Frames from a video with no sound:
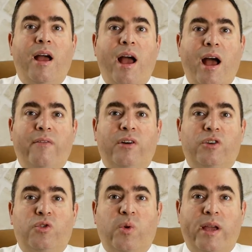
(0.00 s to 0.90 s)
Have
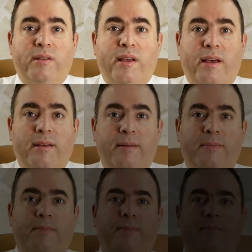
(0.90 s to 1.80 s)
a great
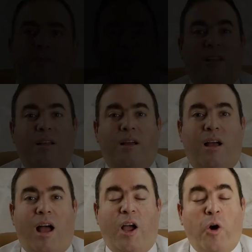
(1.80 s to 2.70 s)
day.
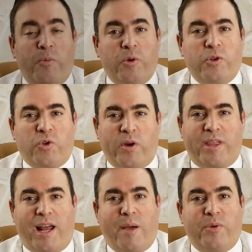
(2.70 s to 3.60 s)
I hope you enjoyed
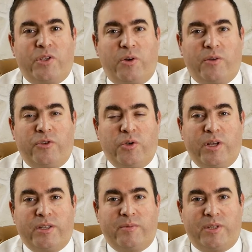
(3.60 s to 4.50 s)
that episode of
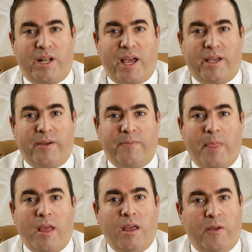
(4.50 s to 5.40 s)
Judaism Today.
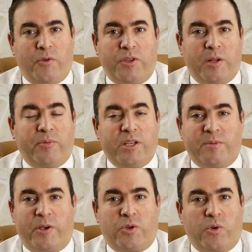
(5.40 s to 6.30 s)
If you did, please
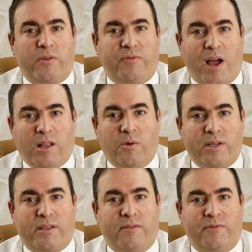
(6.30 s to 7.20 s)
make sure to follow
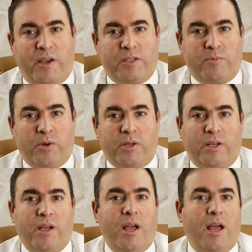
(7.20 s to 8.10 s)
us on Facebook,
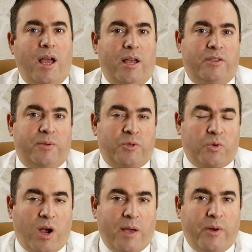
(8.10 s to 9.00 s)

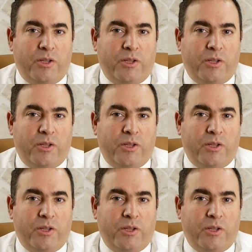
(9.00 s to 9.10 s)
subscribe on